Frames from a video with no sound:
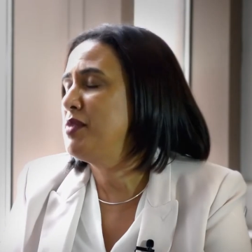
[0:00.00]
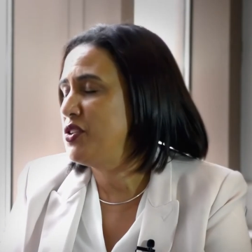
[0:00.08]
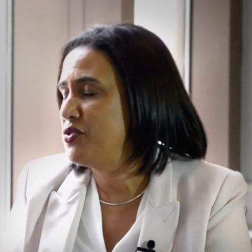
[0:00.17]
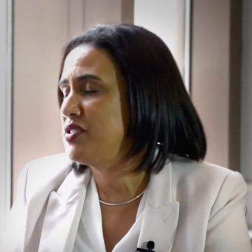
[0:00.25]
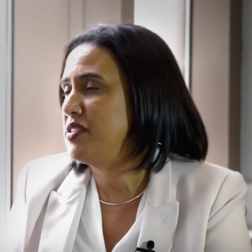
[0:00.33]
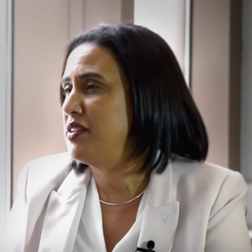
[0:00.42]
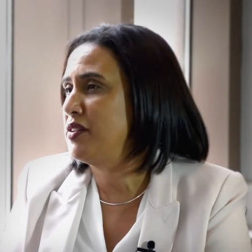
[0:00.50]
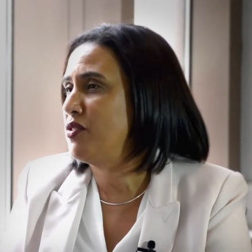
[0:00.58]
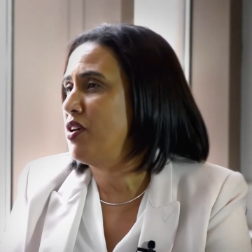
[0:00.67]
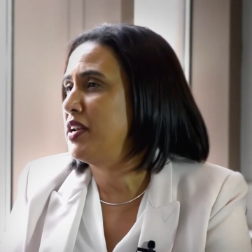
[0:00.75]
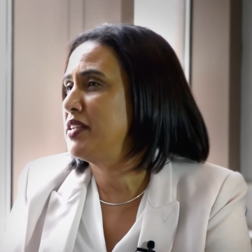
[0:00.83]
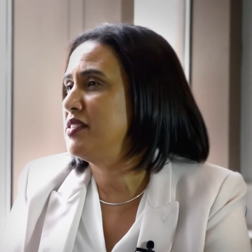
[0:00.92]
interested in
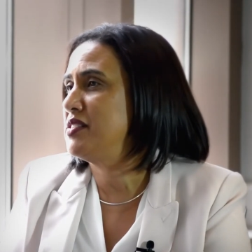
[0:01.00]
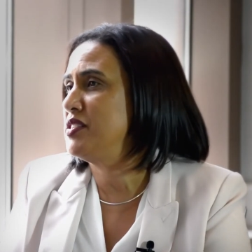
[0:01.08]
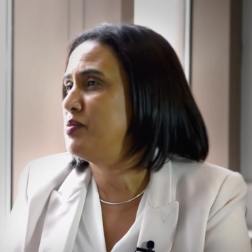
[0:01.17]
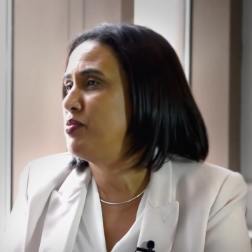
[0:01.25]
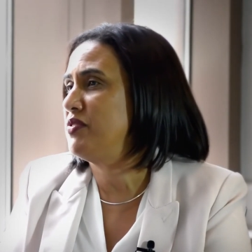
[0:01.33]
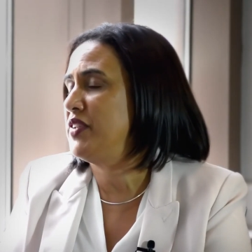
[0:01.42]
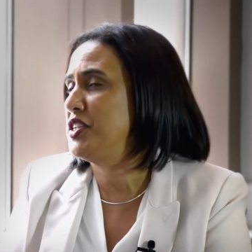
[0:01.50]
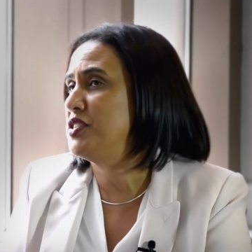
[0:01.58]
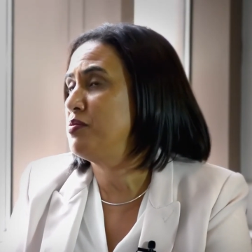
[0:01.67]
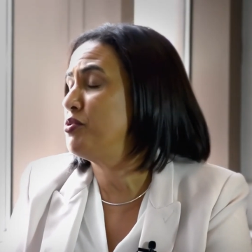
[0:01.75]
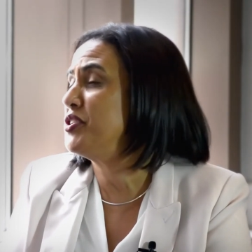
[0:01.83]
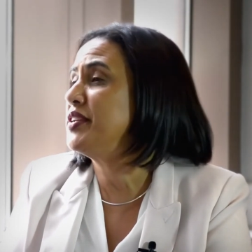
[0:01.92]
chronic disease
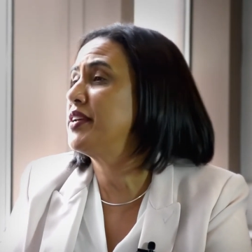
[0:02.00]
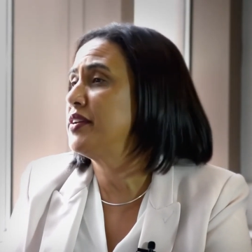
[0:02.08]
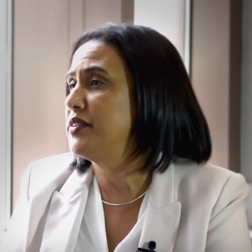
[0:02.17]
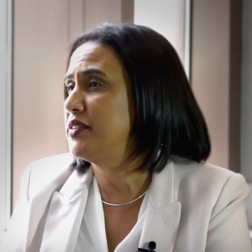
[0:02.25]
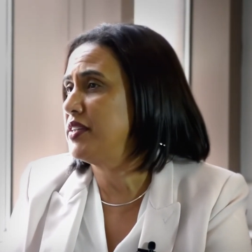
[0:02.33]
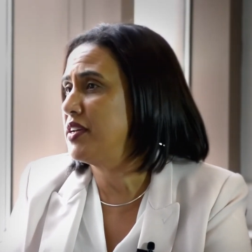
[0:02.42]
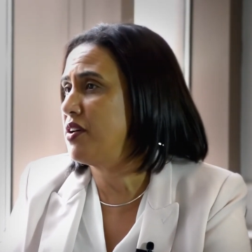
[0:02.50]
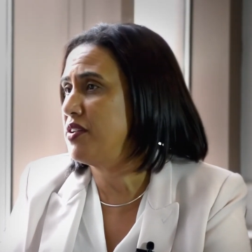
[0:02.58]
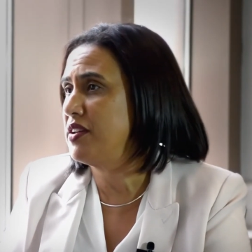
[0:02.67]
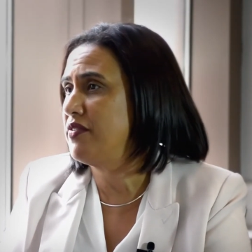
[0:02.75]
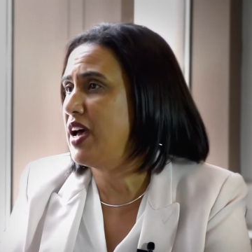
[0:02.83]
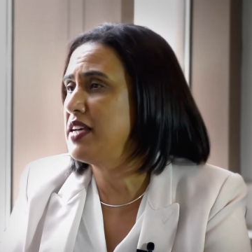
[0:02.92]
prevention, particularly
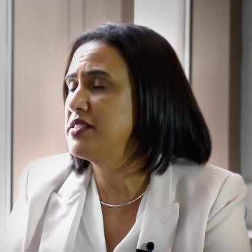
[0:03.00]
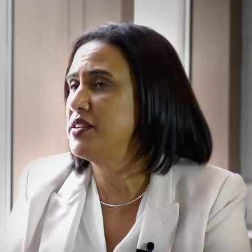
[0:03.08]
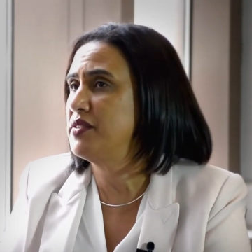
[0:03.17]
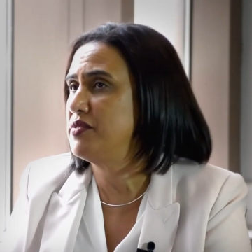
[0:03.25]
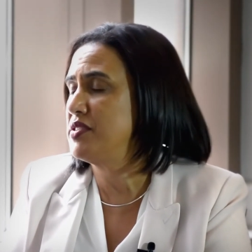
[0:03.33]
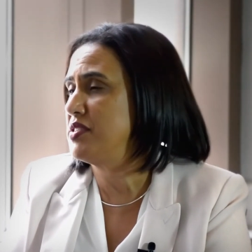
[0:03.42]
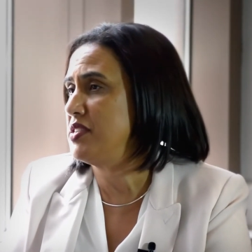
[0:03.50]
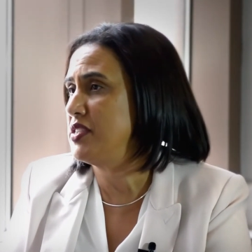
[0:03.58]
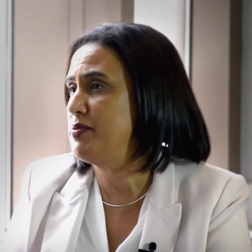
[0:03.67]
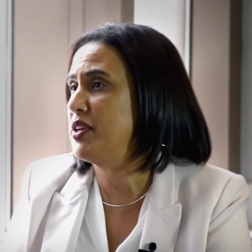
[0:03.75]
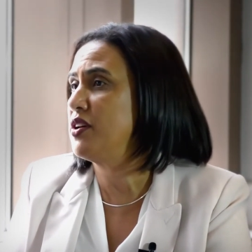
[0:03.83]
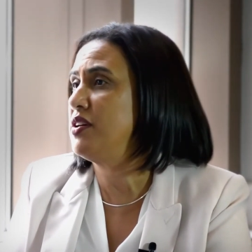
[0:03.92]
cardiovascular disease,
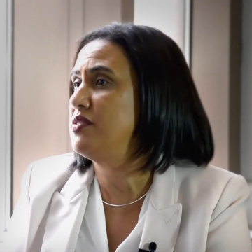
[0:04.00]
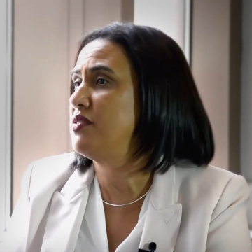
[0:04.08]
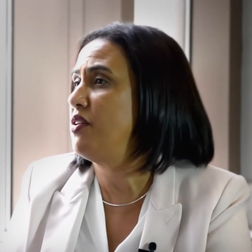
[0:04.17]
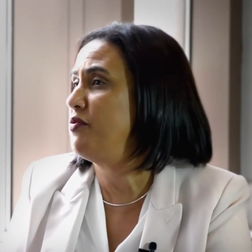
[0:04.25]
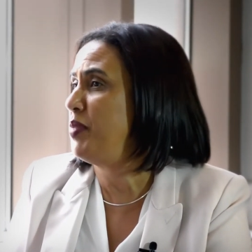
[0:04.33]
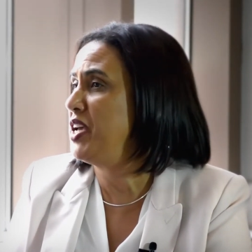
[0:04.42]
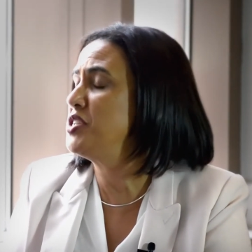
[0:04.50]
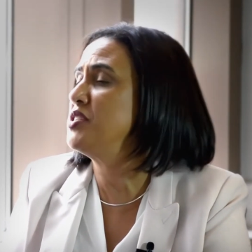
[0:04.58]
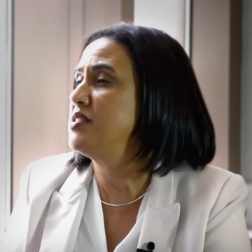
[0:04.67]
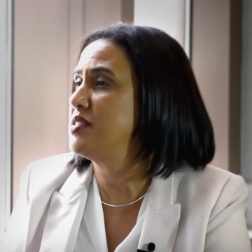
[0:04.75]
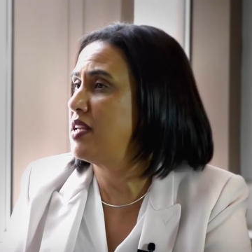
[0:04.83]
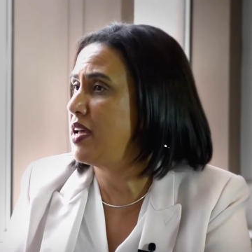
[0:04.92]
because of
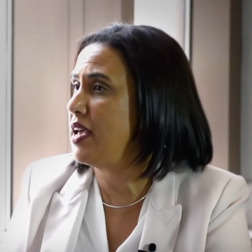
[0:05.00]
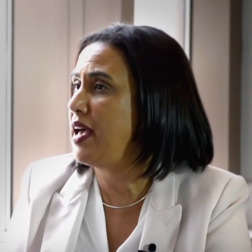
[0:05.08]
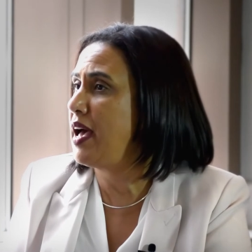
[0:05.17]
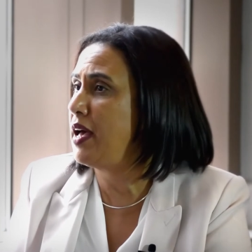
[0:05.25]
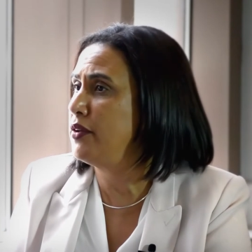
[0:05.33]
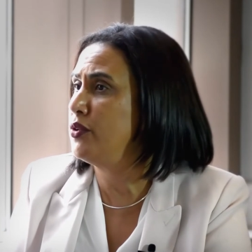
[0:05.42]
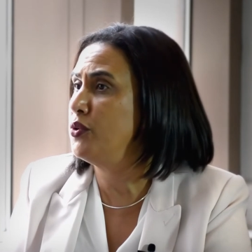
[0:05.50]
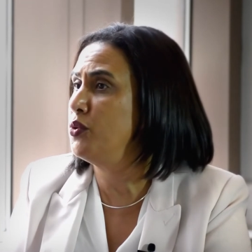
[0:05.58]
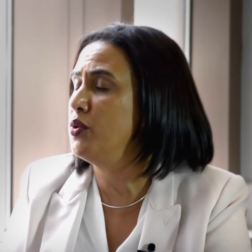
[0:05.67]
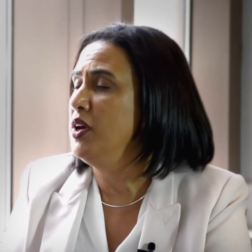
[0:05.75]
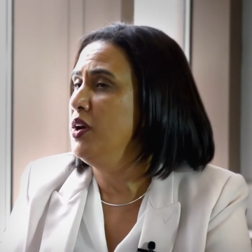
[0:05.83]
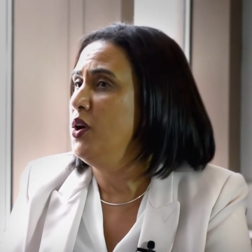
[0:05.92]
patients that I had
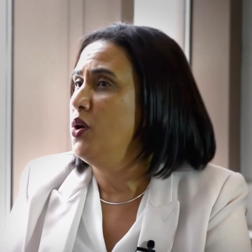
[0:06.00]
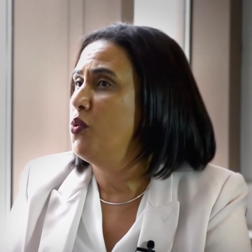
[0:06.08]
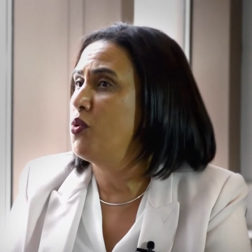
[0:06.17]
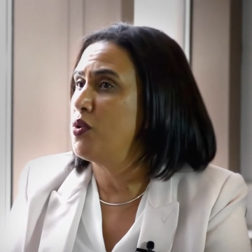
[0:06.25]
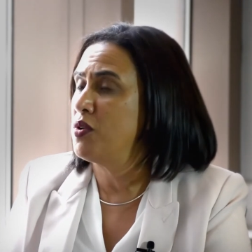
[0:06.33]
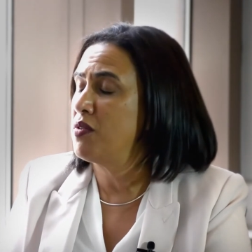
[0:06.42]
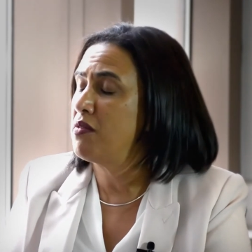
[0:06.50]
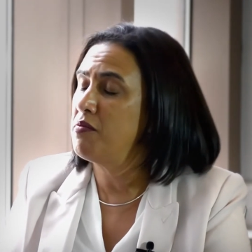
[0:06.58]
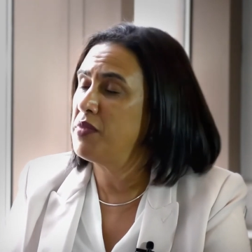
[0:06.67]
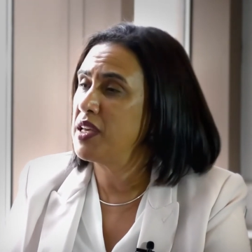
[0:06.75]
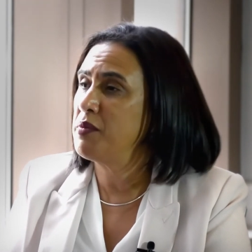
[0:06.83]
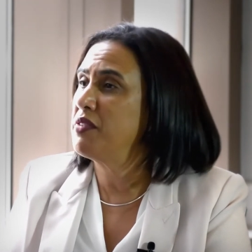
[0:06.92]
who were
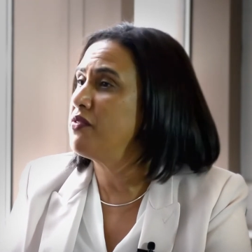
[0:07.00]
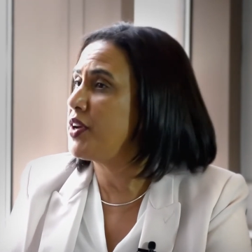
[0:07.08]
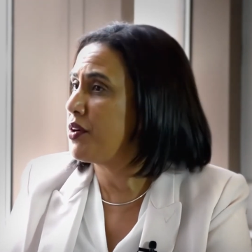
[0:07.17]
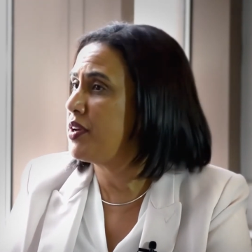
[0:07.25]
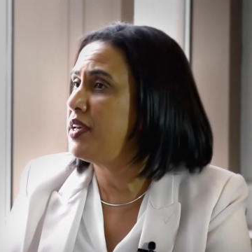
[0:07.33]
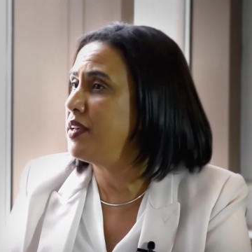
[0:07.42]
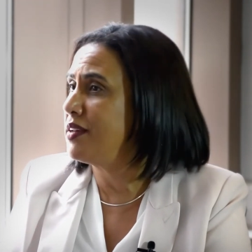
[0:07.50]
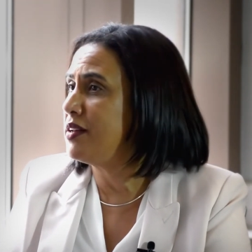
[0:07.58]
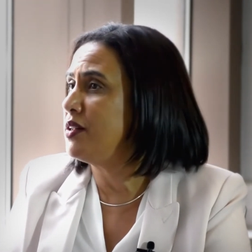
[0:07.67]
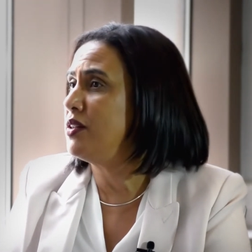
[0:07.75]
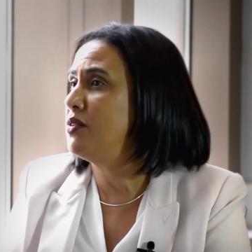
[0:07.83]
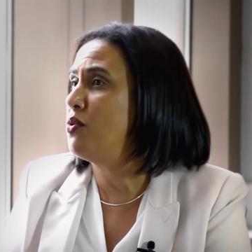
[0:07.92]
becoming very
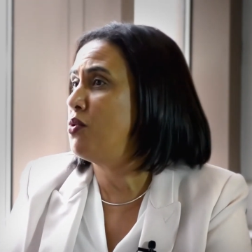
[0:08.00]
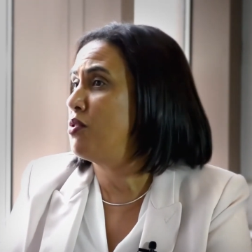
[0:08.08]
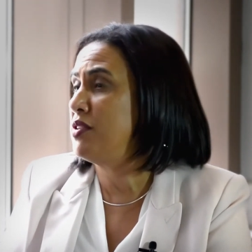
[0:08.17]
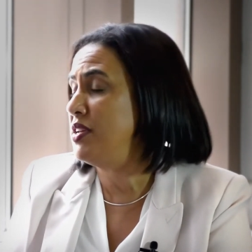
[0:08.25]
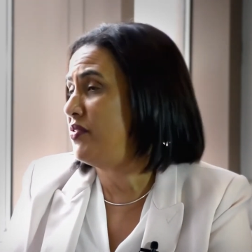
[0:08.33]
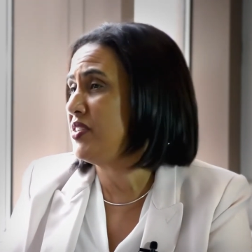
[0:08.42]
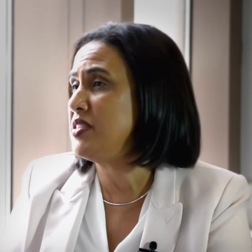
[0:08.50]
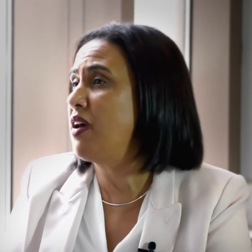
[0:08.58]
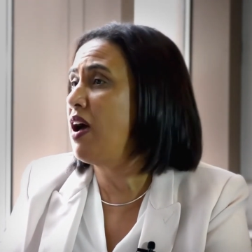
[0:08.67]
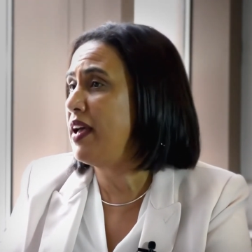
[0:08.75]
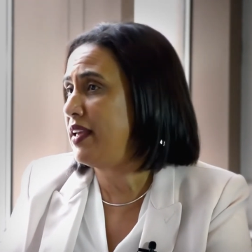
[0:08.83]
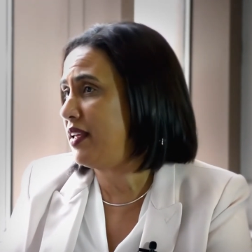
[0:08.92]
ill or even
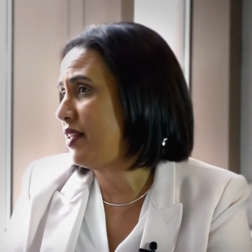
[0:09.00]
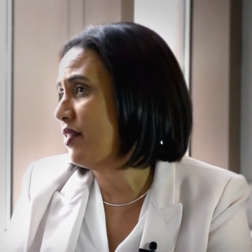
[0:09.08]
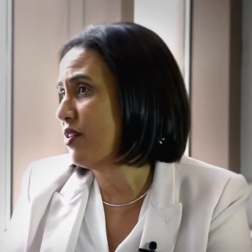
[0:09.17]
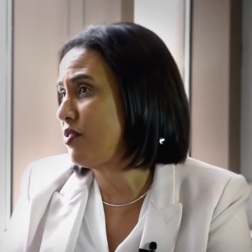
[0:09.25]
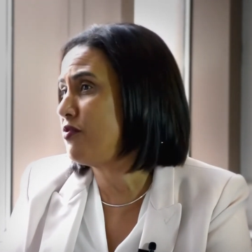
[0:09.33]
dying in their